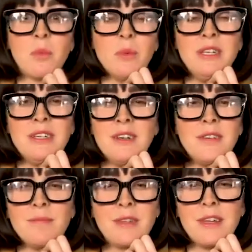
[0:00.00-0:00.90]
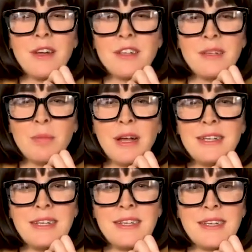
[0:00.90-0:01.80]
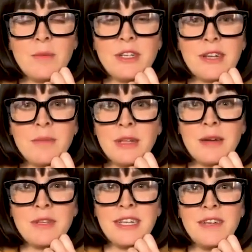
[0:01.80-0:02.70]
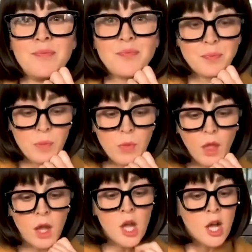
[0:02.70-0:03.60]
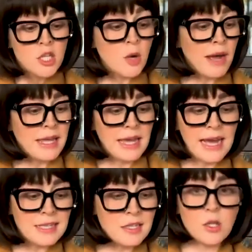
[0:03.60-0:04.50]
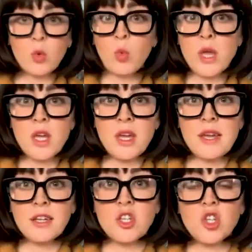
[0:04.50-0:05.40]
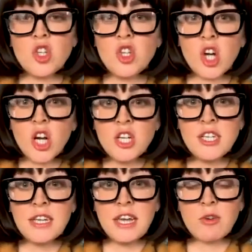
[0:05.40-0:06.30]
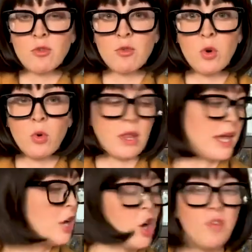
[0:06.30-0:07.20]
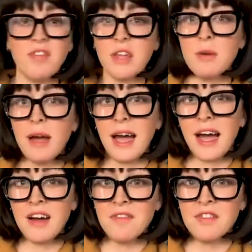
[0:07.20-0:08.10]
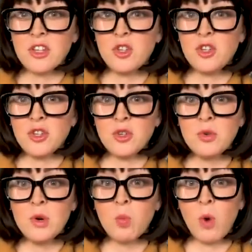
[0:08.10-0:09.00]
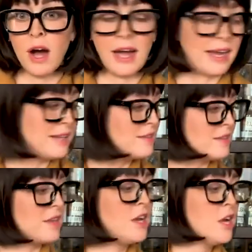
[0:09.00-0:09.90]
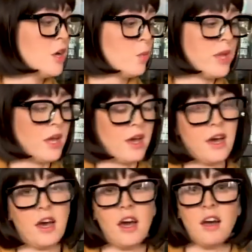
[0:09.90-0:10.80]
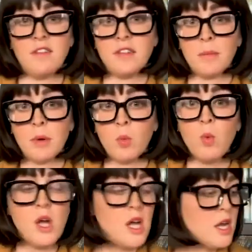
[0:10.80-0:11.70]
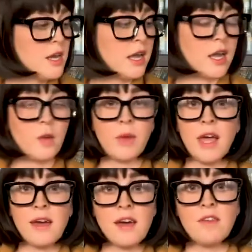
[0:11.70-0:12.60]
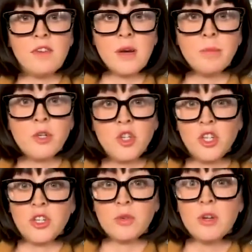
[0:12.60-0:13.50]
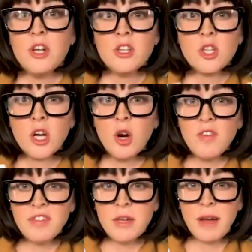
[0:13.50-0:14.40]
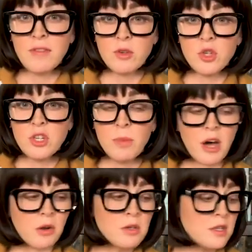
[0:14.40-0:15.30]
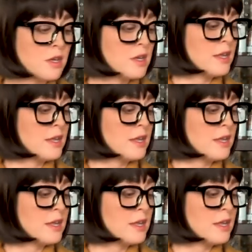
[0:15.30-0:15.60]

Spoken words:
We did a Chianti blind tasting one time, but that was it. So I guess we can start to get rolling. Hopefully you have the two wines. We have number 1 and we have number 2. So hopefully you have those 2 bottles.